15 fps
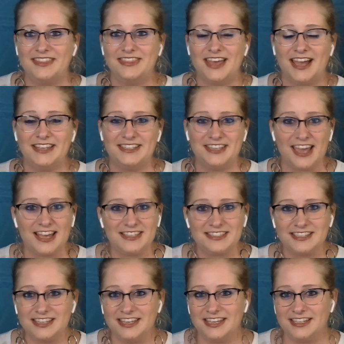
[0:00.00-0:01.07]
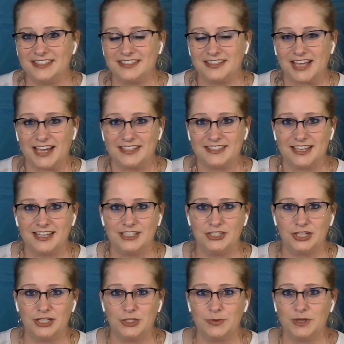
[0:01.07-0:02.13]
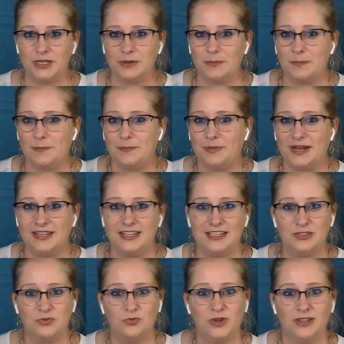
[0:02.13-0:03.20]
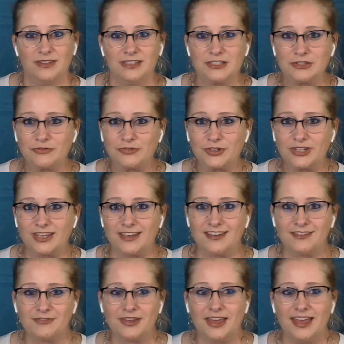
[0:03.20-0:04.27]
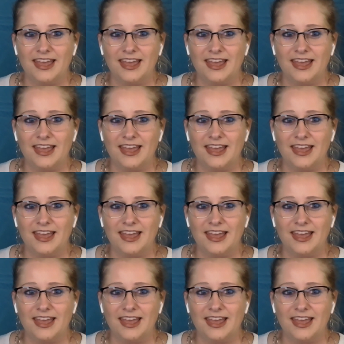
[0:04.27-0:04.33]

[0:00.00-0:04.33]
that yes, he is the last say in judgment, but he's willing to forgive,